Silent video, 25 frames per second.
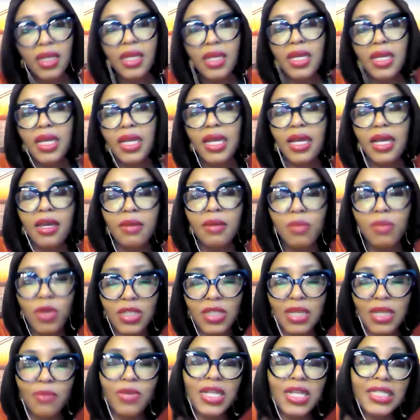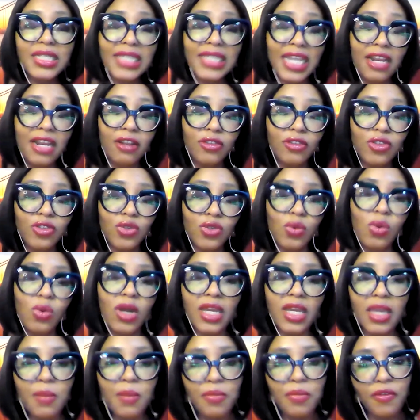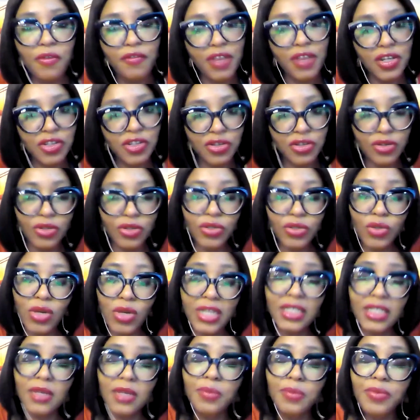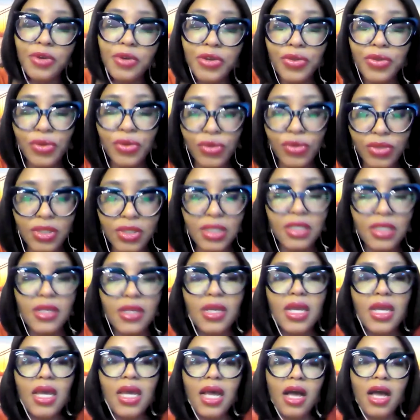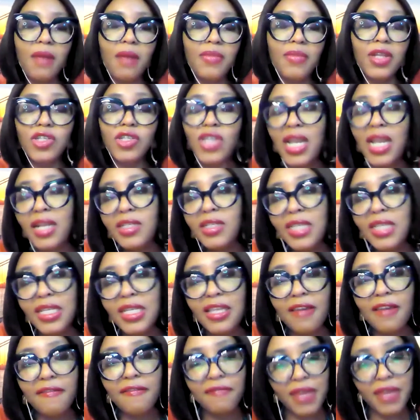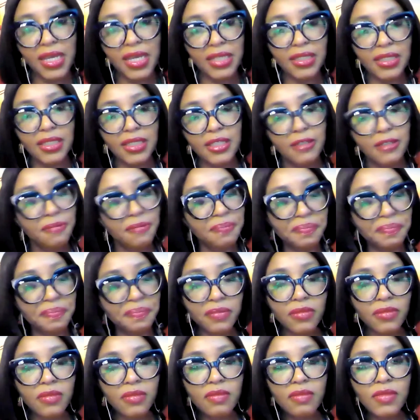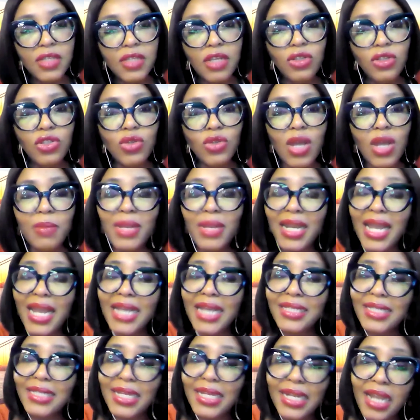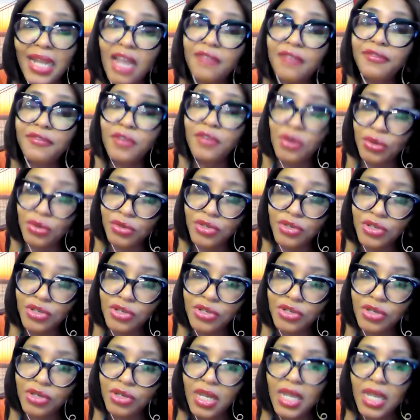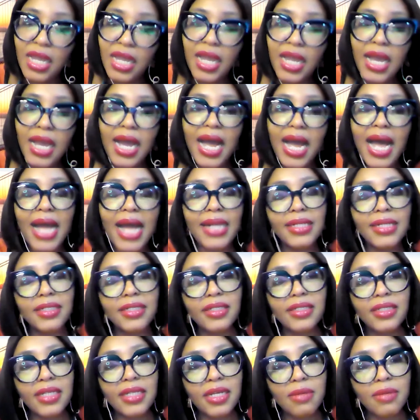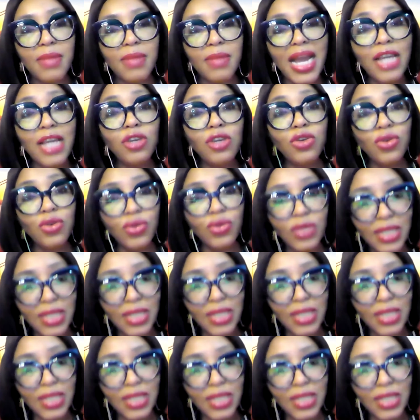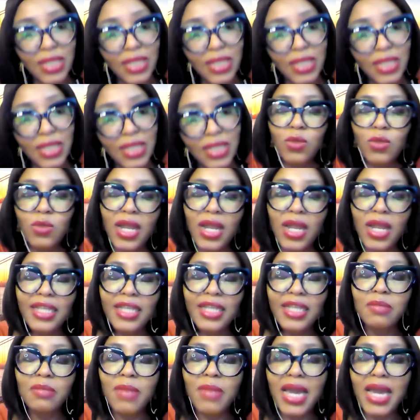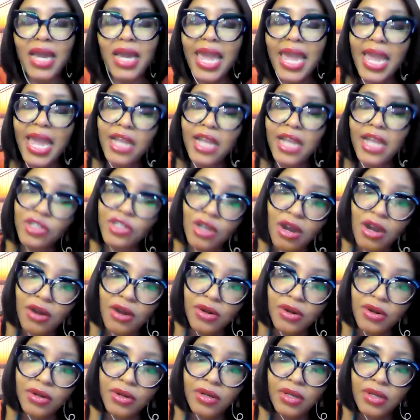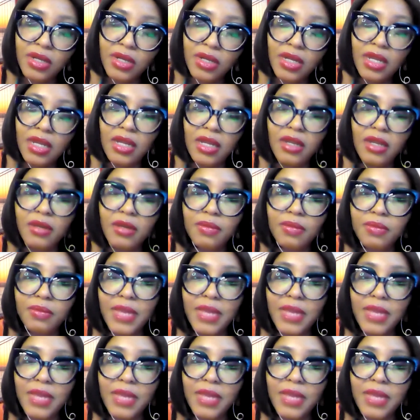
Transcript: because I'm really tailored to working professionals or entrepreneurs, the challenges that they face. So I'm a licensed life coach, and I use that skill as well as my HR